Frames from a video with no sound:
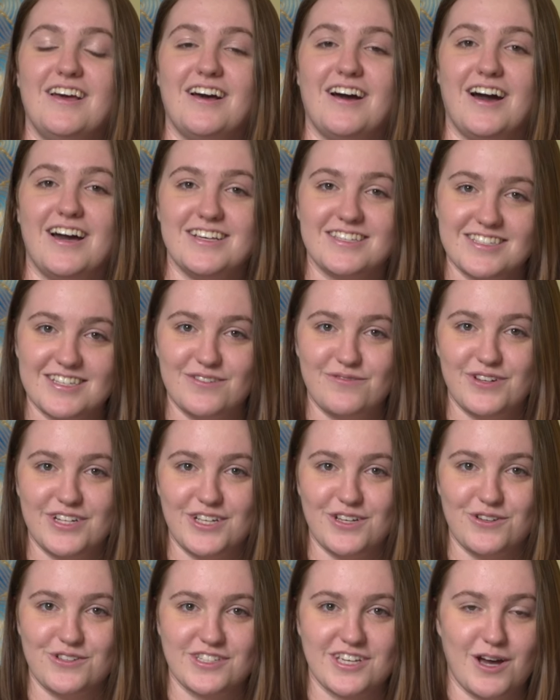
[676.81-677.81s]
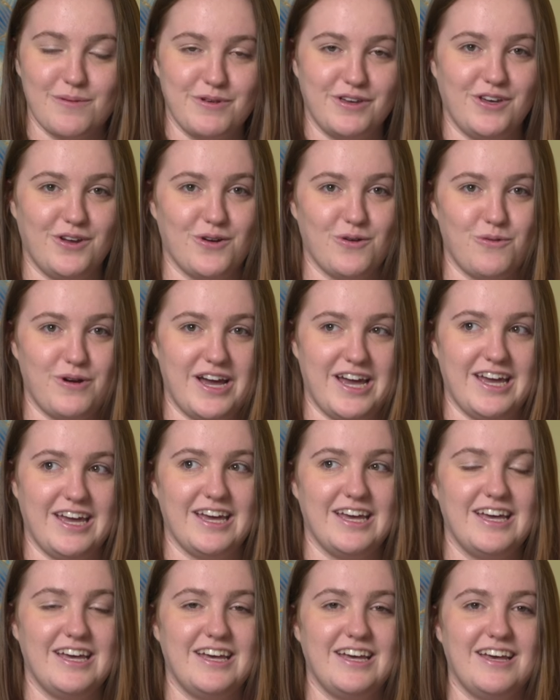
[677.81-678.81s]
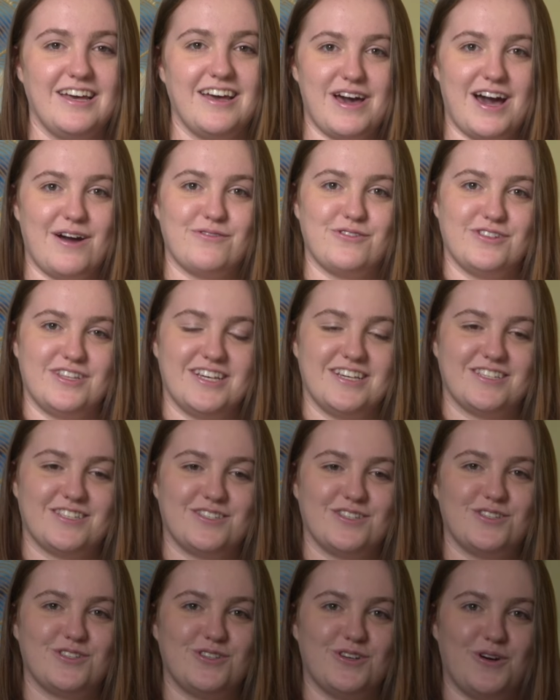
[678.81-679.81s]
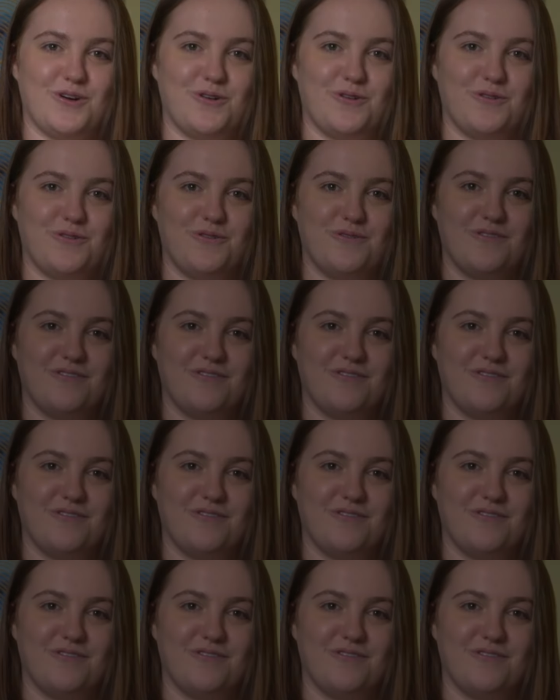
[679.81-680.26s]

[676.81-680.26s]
Iceland videos coming your way after this. So